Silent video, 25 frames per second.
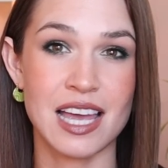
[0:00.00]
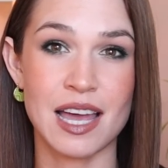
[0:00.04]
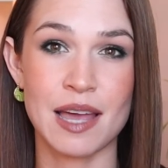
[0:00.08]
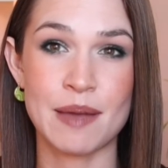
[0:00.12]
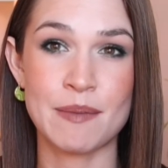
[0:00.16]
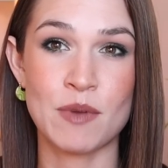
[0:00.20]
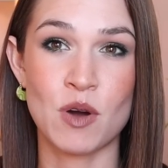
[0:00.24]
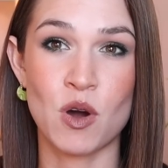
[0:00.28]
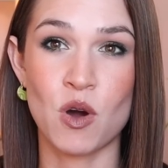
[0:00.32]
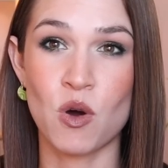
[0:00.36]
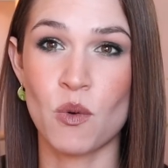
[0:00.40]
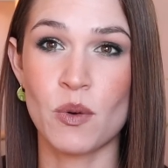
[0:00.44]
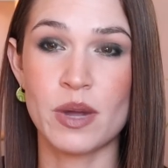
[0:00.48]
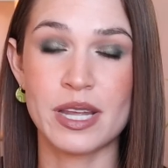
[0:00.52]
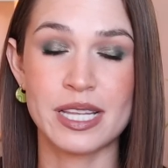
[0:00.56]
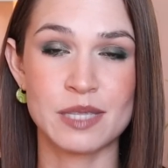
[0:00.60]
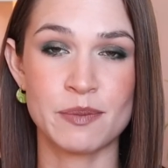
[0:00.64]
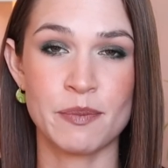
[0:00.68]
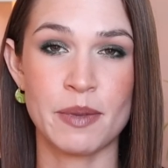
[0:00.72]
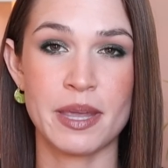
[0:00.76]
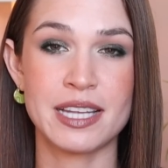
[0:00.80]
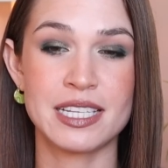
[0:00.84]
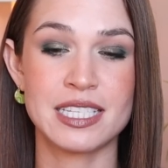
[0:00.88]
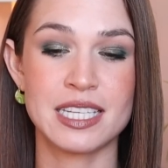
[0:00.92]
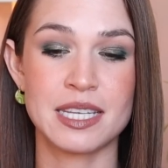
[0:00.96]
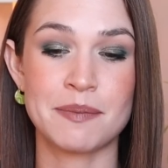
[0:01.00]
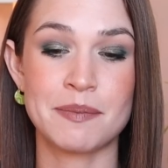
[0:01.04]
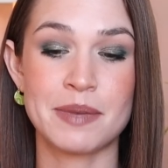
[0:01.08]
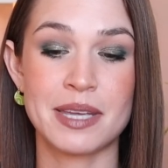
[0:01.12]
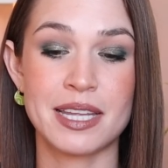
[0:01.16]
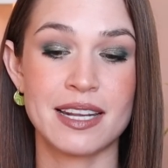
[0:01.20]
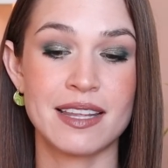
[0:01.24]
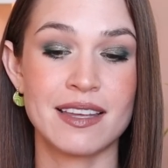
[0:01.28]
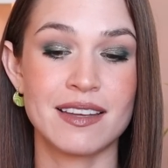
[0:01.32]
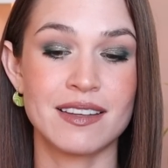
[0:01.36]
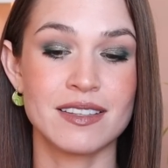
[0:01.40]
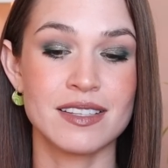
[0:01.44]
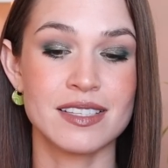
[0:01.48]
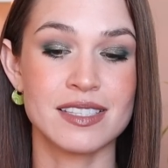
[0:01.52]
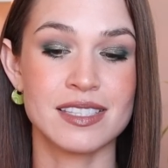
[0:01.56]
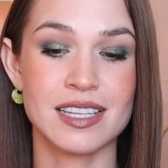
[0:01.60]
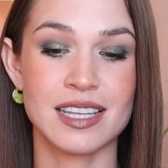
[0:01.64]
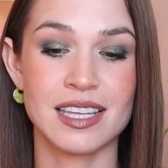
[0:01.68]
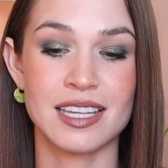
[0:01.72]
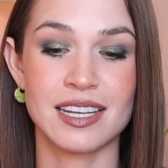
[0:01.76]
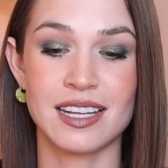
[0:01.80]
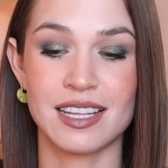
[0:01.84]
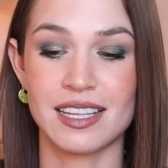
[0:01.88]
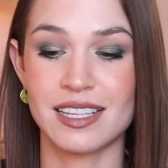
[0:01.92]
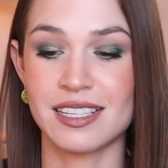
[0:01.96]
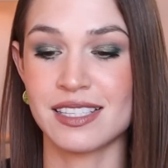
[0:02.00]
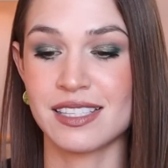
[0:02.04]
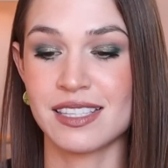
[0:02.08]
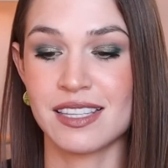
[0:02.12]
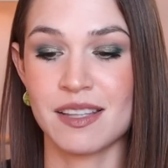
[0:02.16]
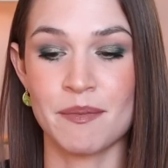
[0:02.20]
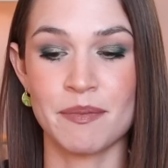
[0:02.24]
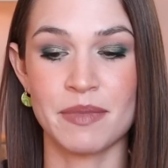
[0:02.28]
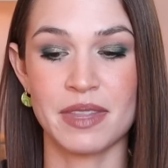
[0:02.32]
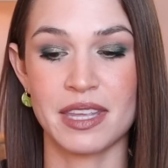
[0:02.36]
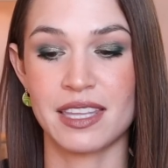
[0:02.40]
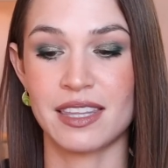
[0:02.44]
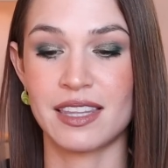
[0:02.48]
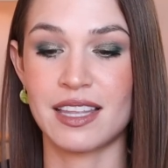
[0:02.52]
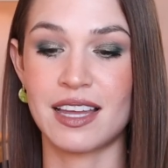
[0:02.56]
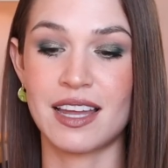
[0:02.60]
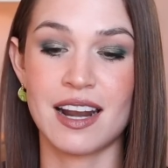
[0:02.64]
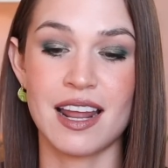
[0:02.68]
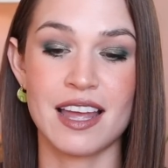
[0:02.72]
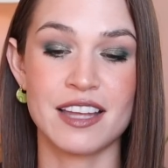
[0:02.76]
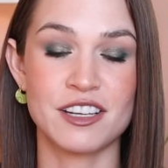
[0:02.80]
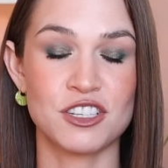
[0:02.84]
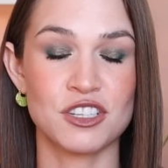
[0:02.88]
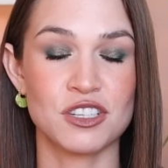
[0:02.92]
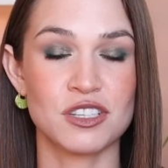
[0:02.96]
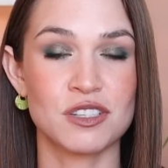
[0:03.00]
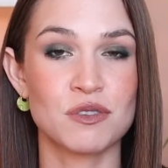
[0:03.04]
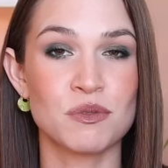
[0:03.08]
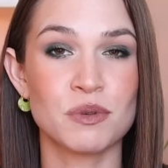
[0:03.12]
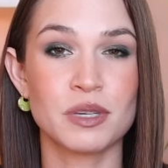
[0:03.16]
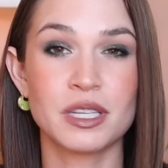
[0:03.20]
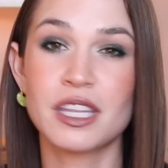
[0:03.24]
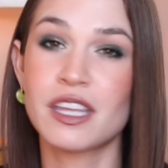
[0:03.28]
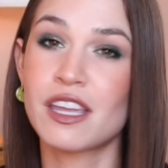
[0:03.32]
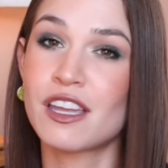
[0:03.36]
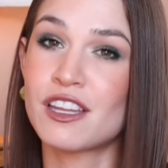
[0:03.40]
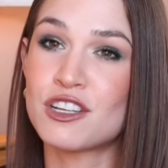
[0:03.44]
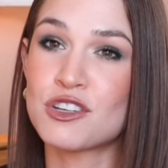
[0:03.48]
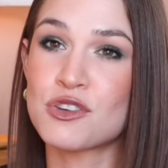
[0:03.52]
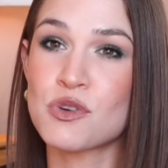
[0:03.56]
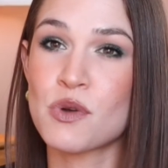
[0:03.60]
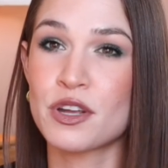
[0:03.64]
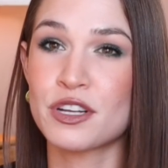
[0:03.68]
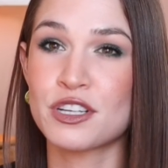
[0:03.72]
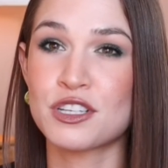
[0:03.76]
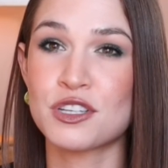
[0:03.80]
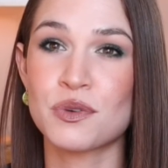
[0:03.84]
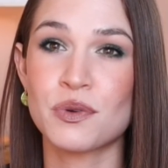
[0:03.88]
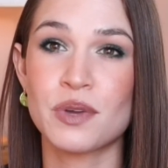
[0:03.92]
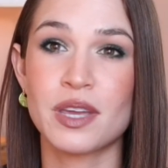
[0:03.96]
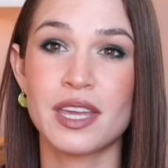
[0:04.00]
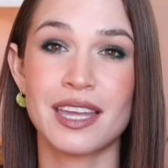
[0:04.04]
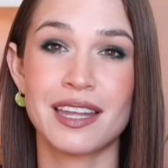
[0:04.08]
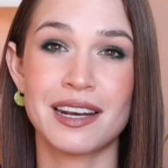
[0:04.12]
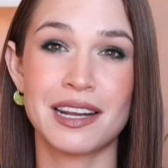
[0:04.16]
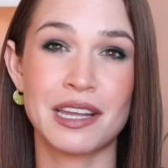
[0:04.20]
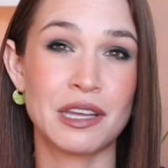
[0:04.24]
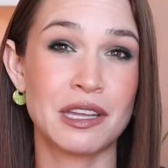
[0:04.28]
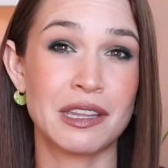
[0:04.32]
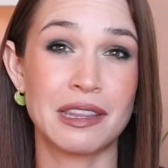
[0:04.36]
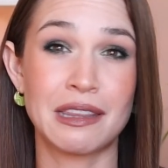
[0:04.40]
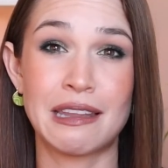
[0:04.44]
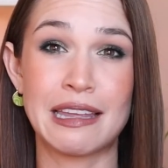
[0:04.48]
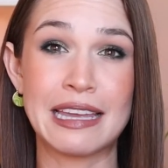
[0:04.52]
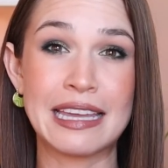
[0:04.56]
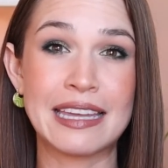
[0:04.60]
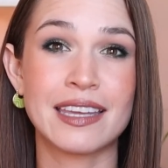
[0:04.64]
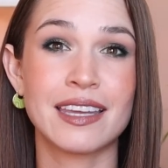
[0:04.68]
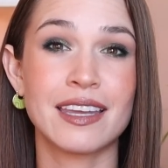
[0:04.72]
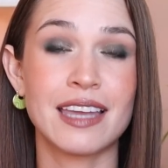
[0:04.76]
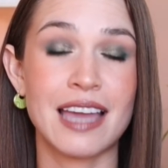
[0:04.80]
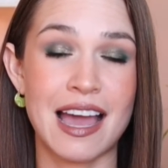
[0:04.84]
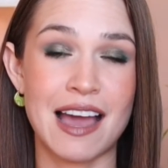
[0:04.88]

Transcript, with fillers: I'm always painting my nails. It is something that I just really enjoy doing and I like